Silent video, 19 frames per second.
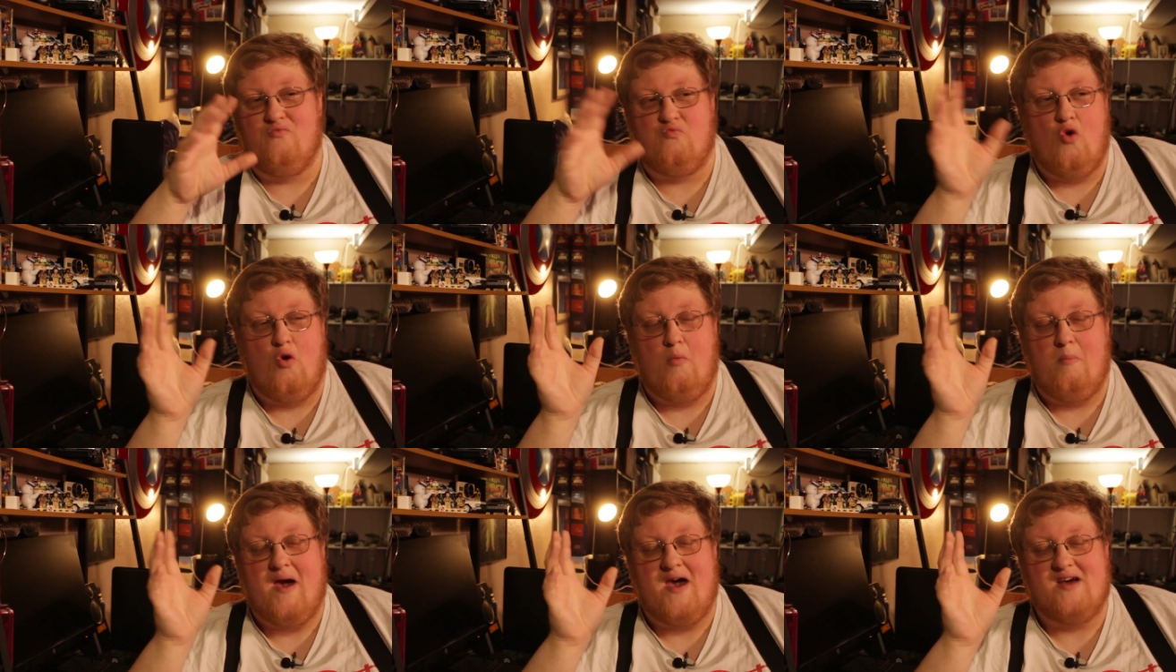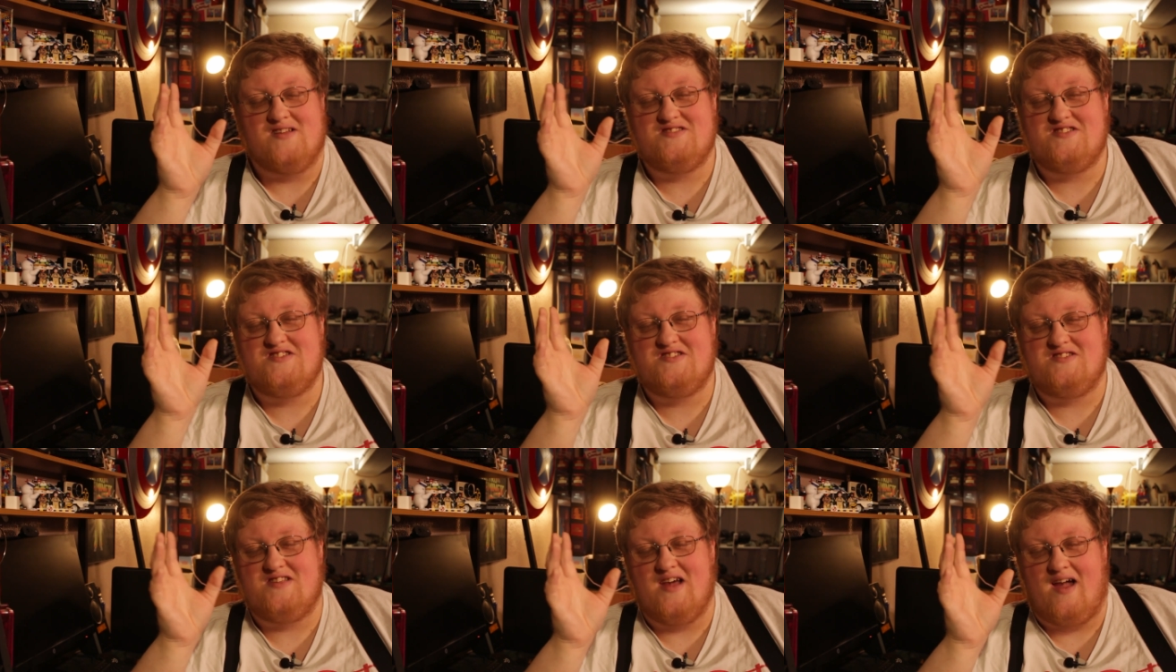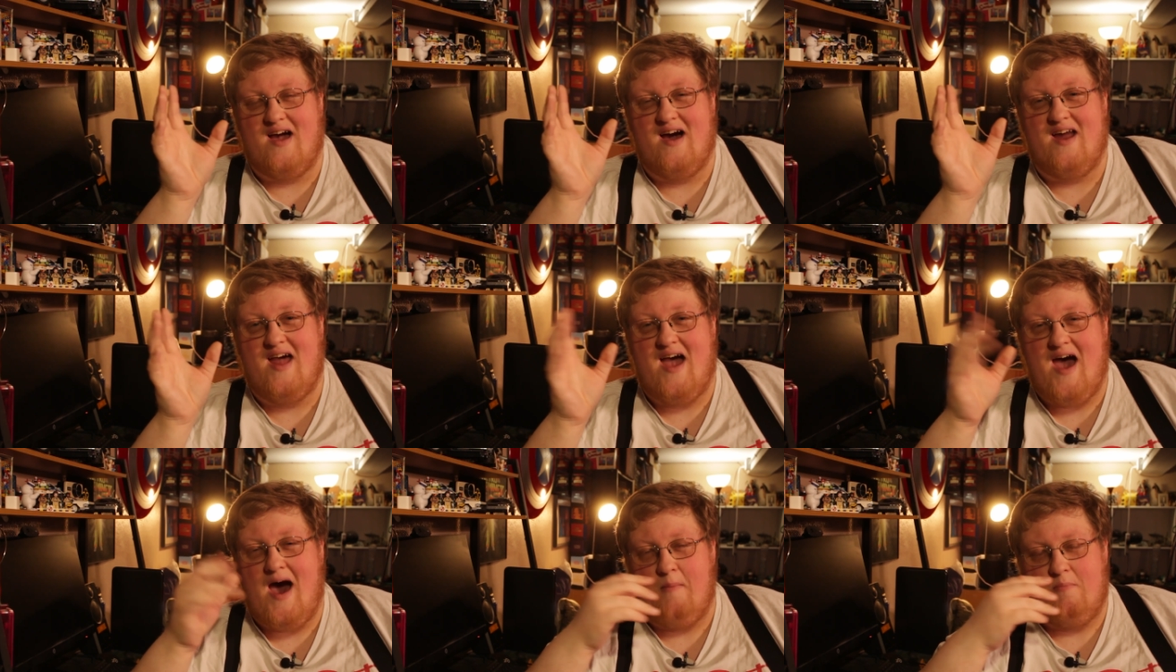romance that
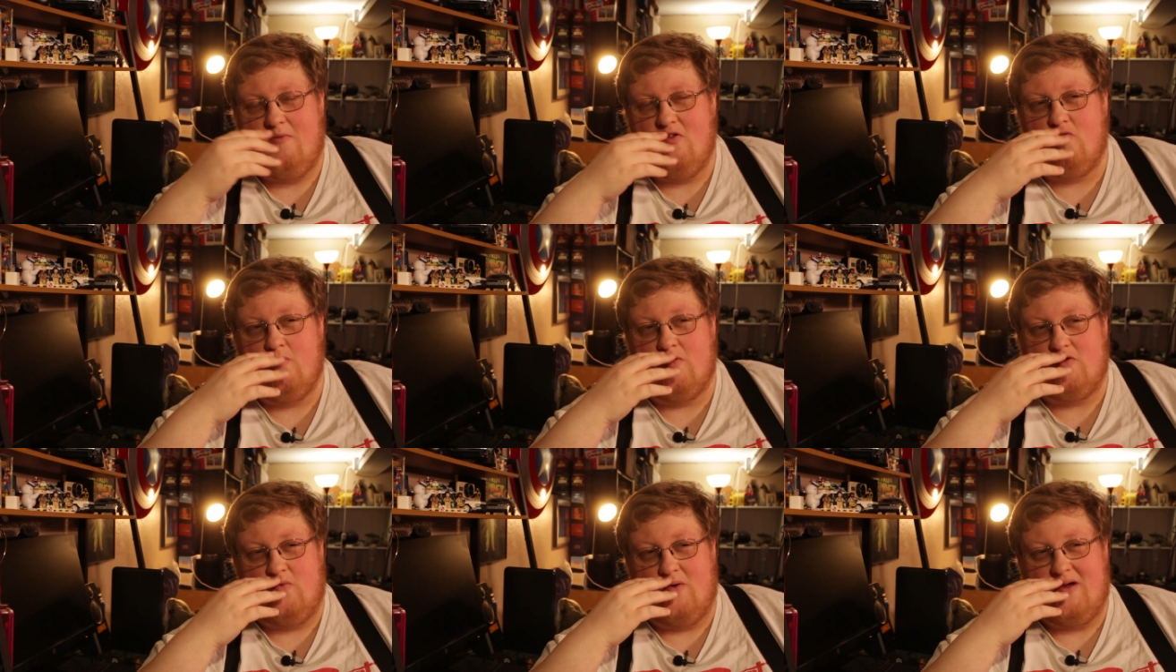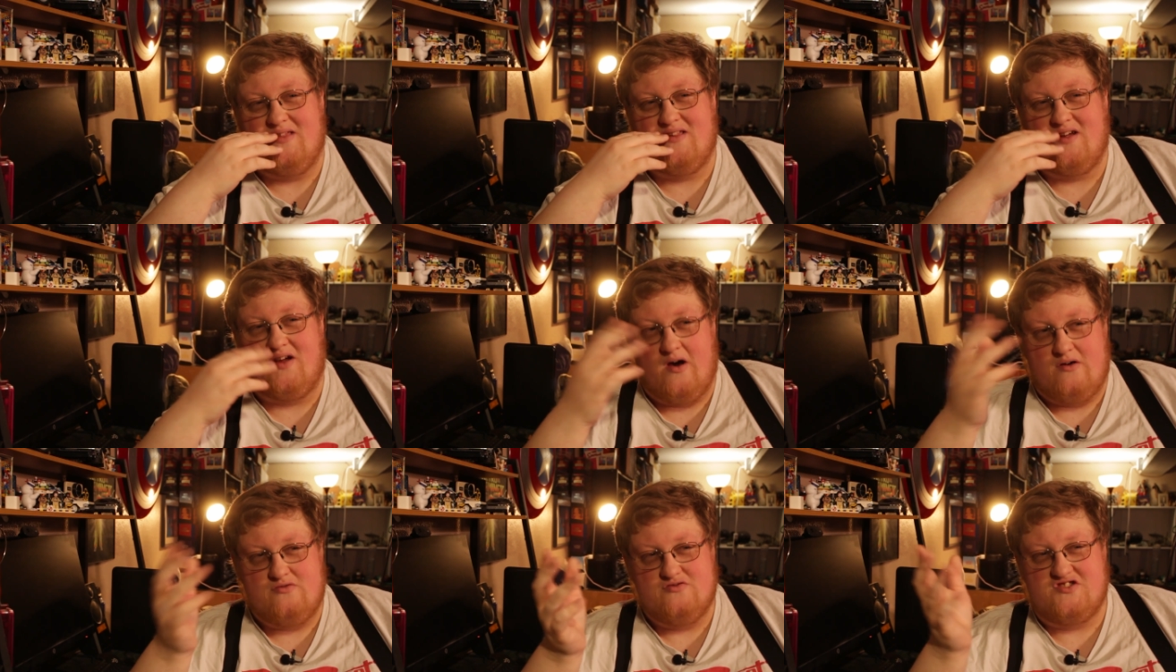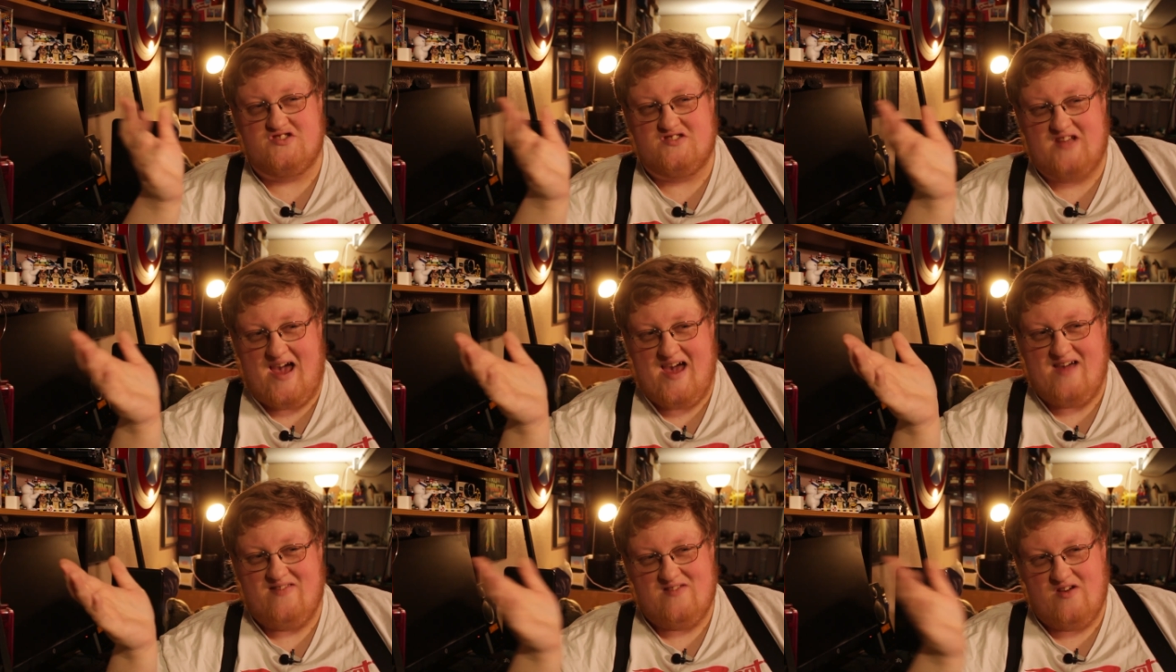kind of happens between the ghost
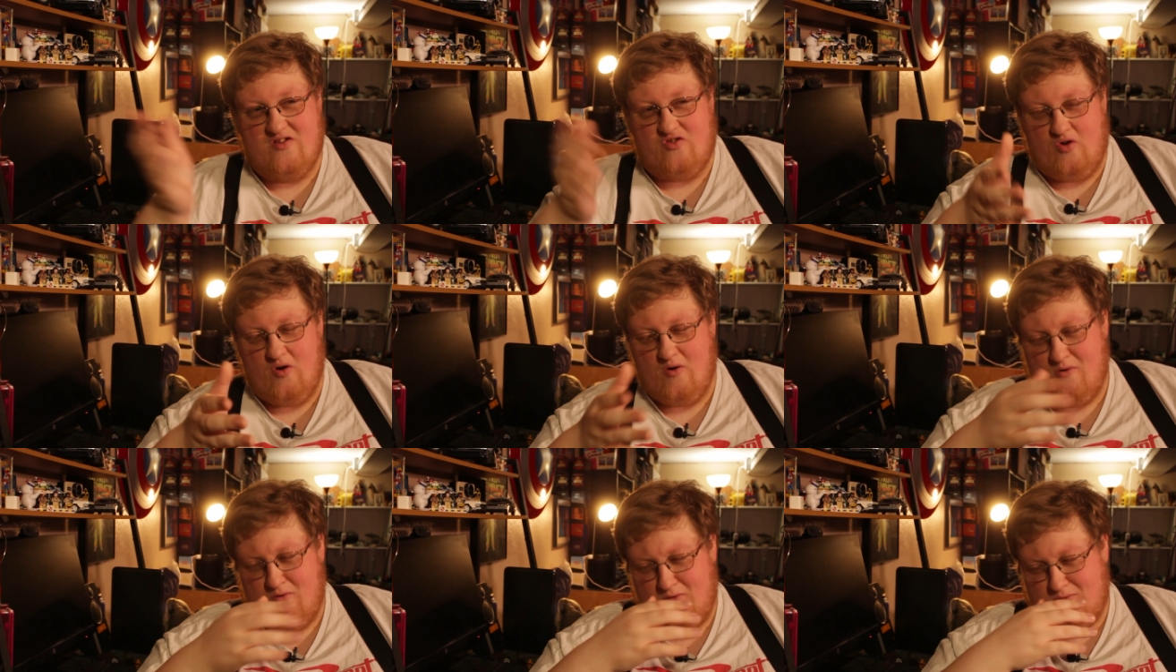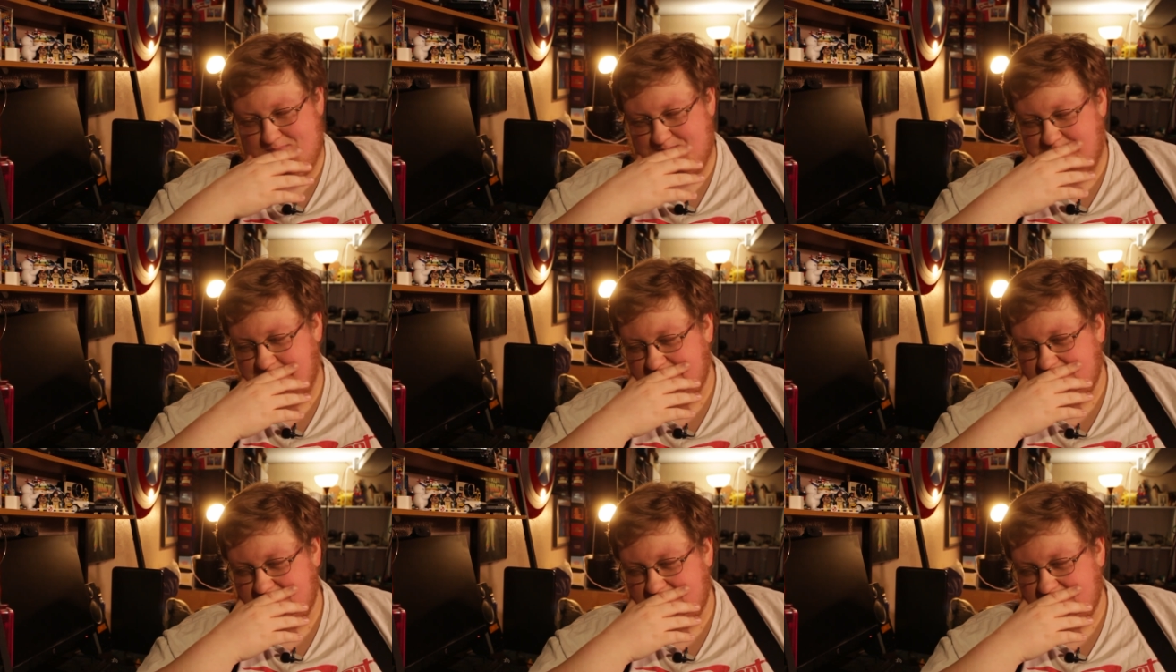and this girl,